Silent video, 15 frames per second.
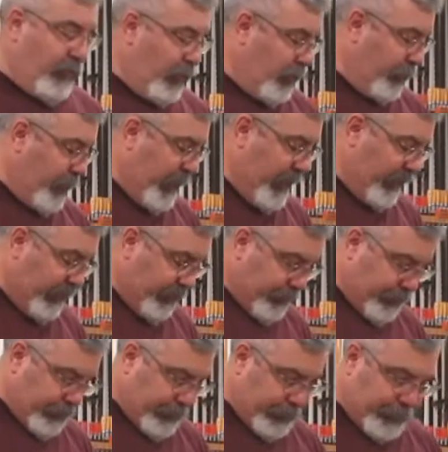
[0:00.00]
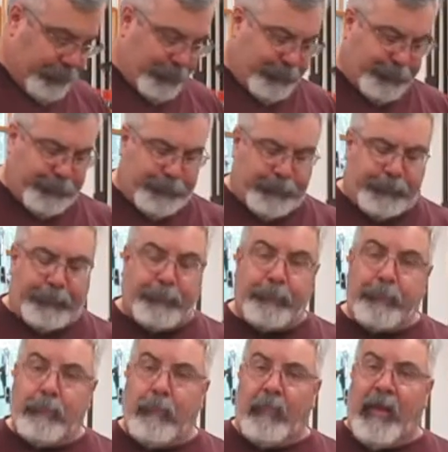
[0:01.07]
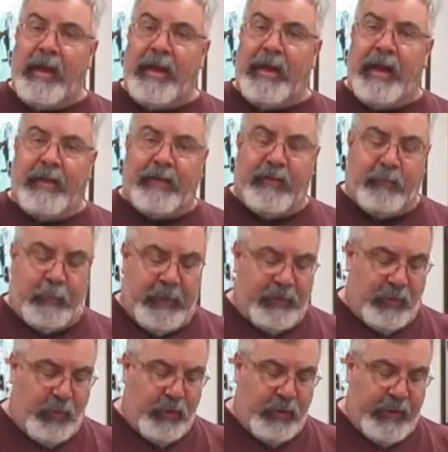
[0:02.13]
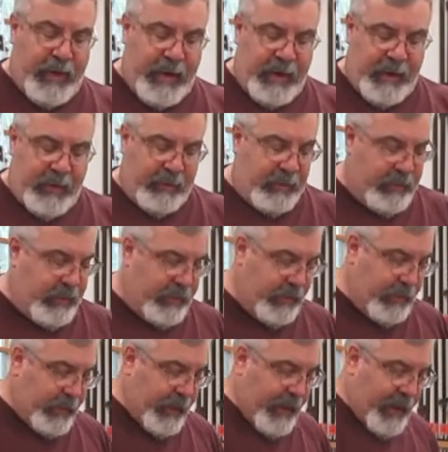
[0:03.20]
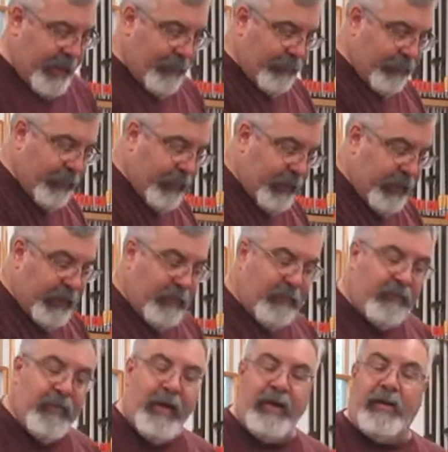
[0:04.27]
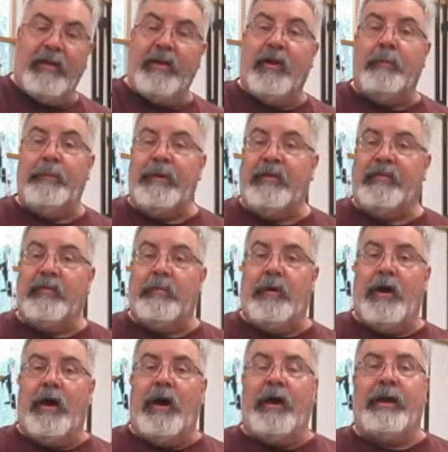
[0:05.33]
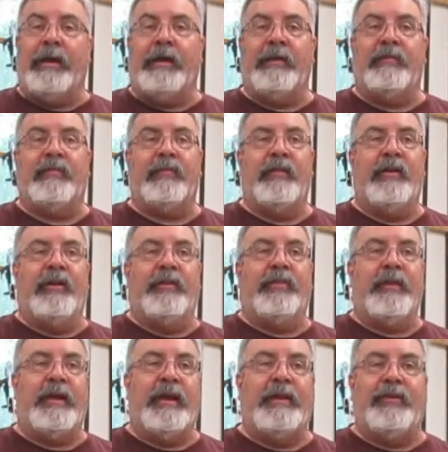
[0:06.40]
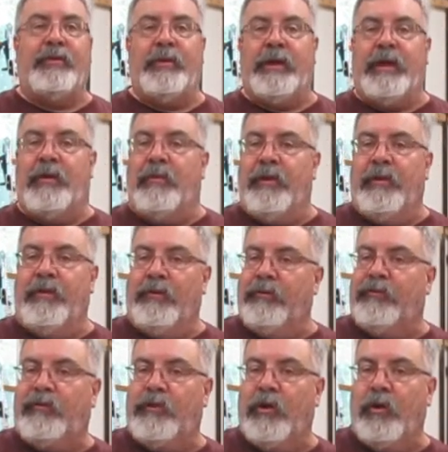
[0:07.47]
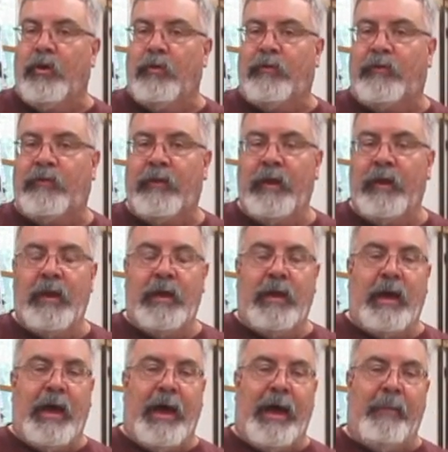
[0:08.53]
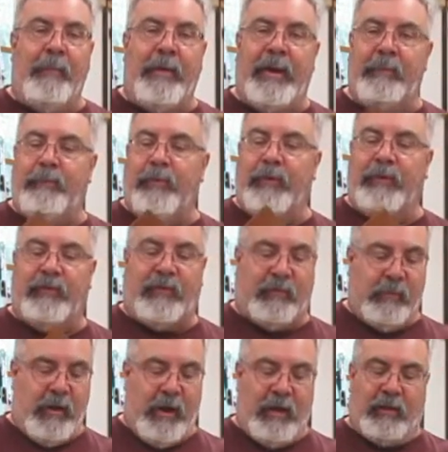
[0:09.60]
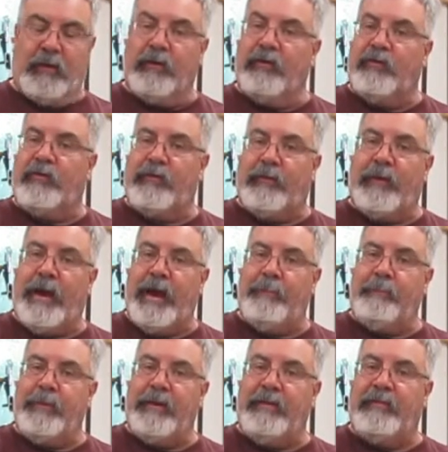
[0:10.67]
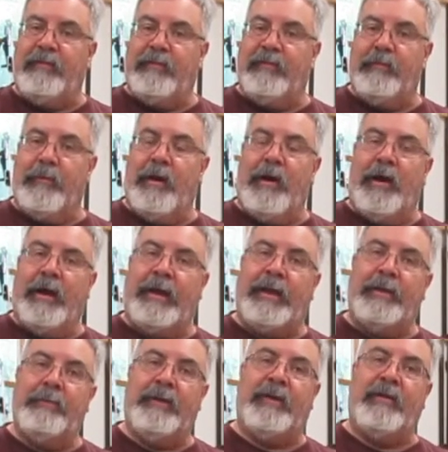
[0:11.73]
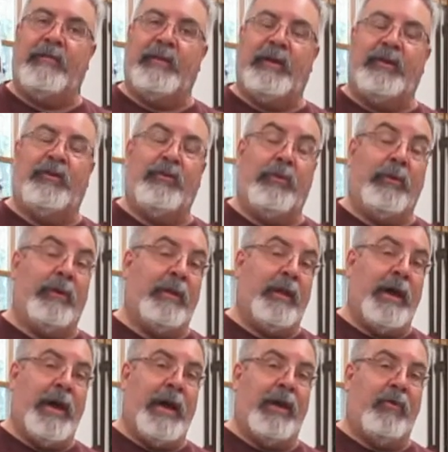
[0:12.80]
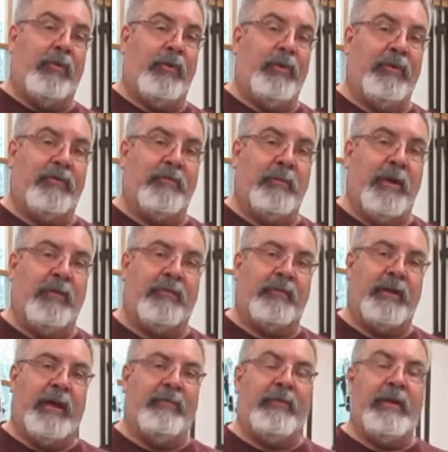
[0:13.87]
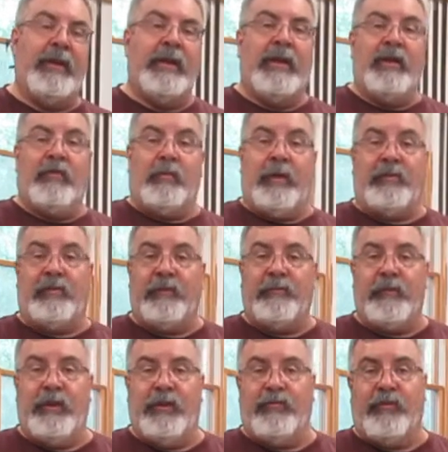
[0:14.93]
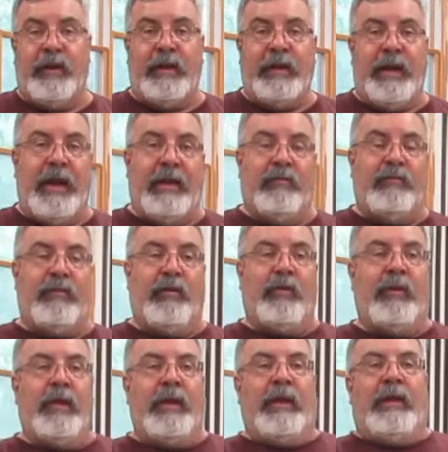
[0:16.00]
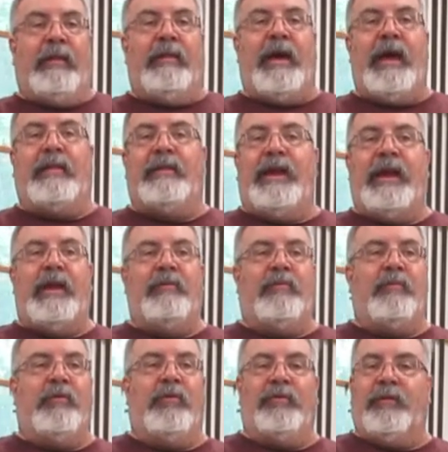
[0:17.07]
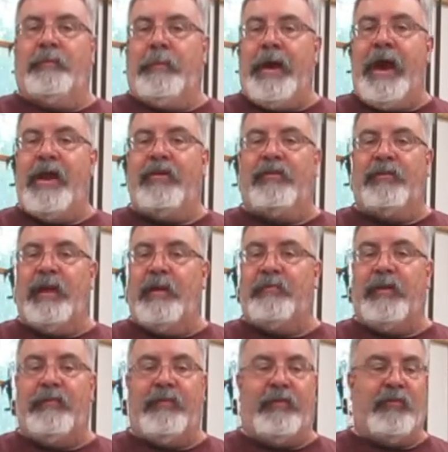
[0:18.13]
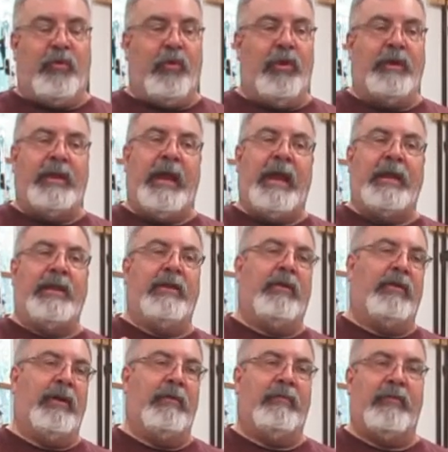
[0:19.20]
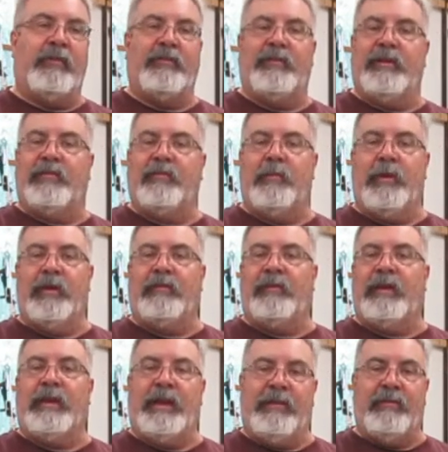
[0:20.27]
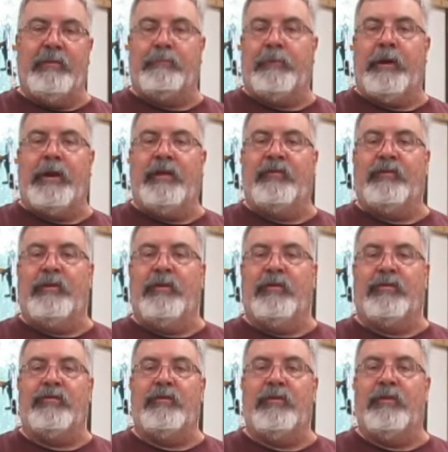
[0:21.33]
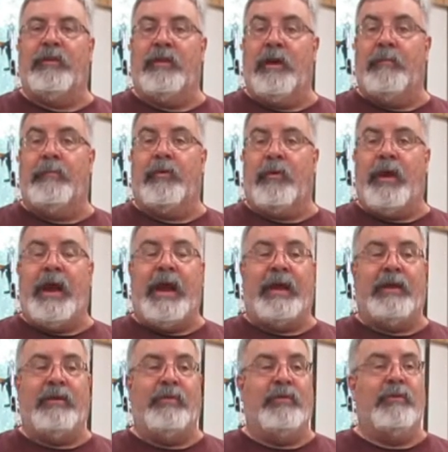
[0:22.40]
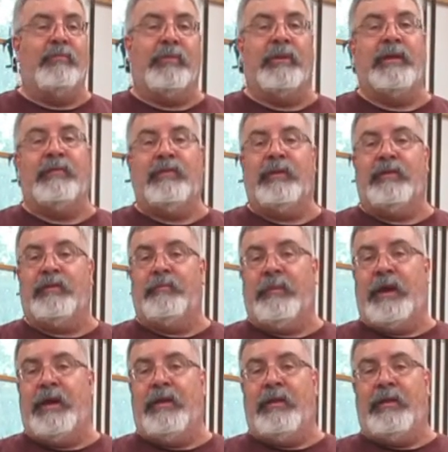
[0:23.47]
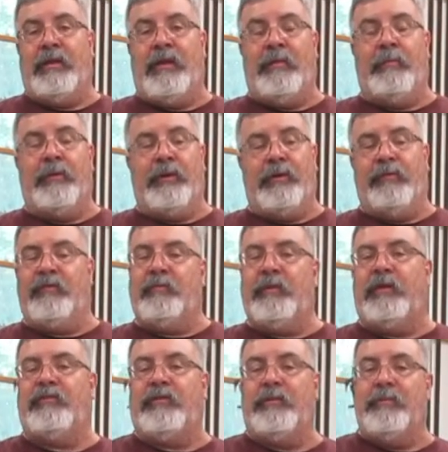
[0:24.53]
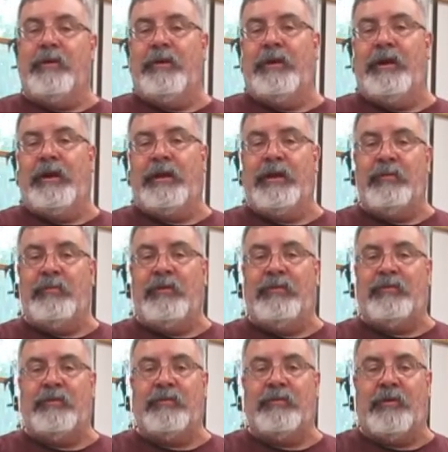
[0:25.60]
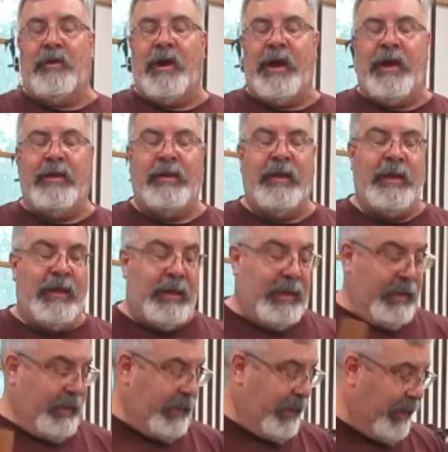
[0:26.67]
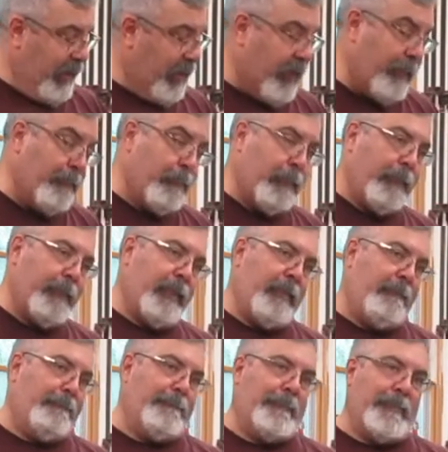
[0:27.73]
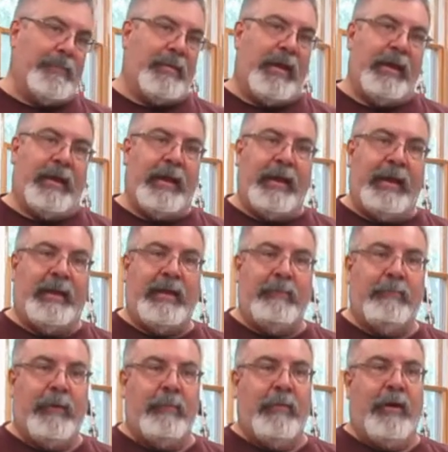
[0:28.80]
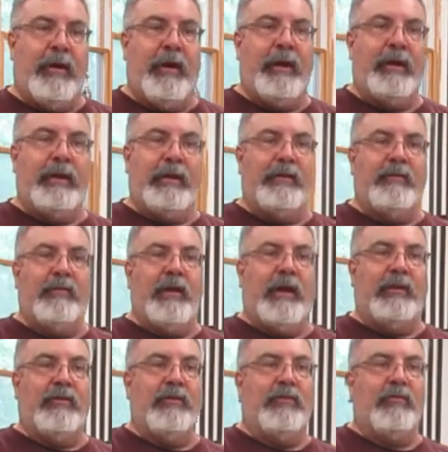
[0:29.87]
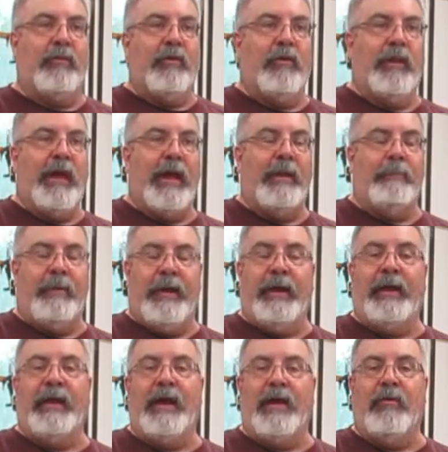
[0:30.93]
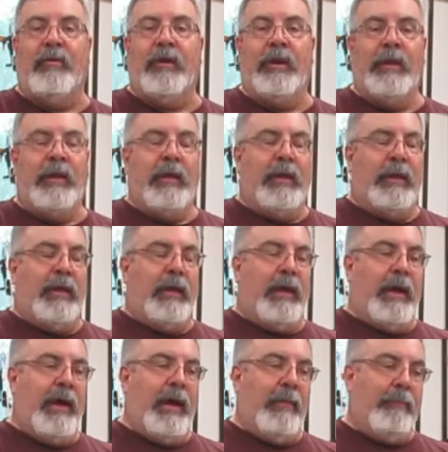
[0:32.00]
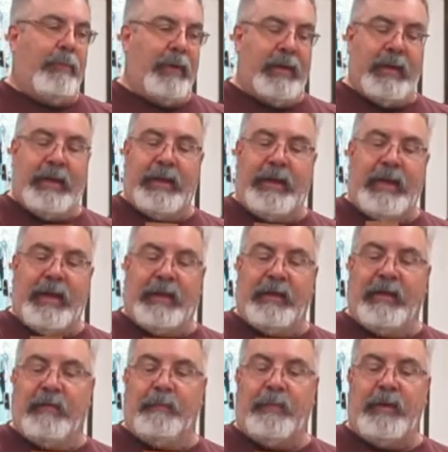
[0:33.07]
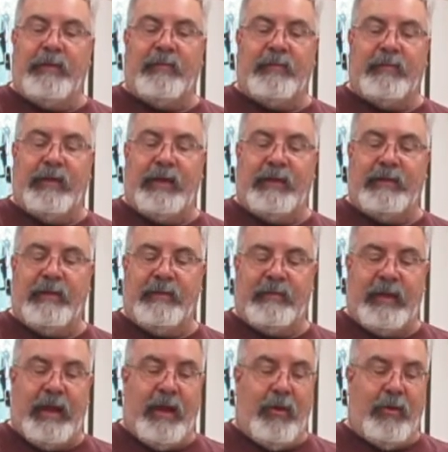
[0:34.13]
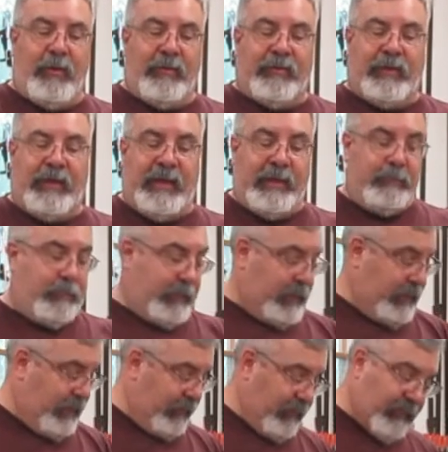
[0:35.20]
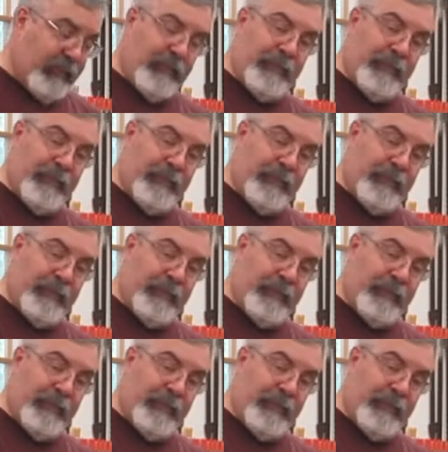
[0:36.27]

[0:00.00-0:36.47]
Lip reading: drill press, I cut this piece of wood down, found a little piece of mahogany. This is another thing I do. I got one of those totes. I put smaller scrap pieces of mahogany because I do a lot of real small stuff, especially for the train guys. So a lot of times, most of the pattern shops I've ever worked at, you know, every 6 months they'd have the apprentice go through the lumber rack. You wouldn't believe the amount of lumber, especially mahogany, we used to throw out. Here, I kind of keep my mahogany. I do throw a lot of pine out, but then yeah, little pieces like this I always keep because